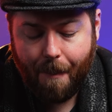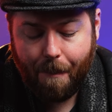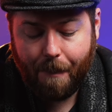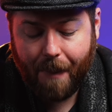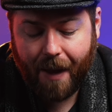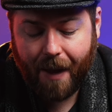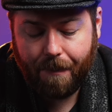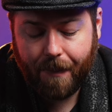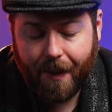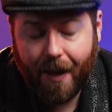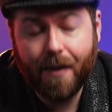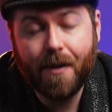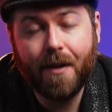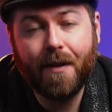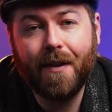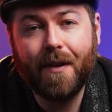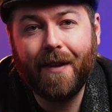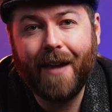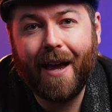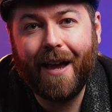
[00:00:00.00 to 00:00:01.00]
But other
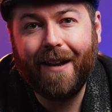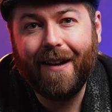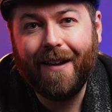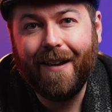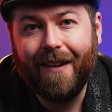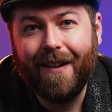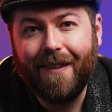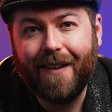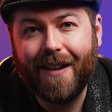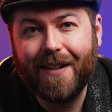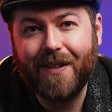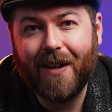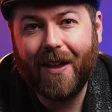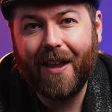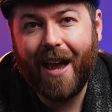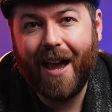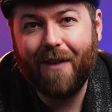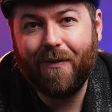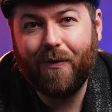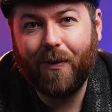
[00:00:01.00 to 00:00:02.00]
than that, that's all I
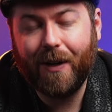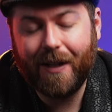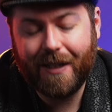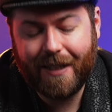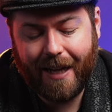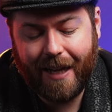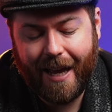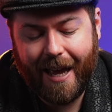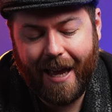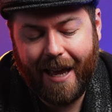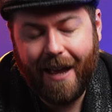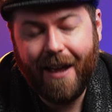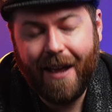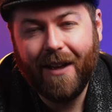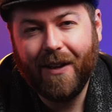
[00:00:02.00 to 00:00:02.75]
have for you today.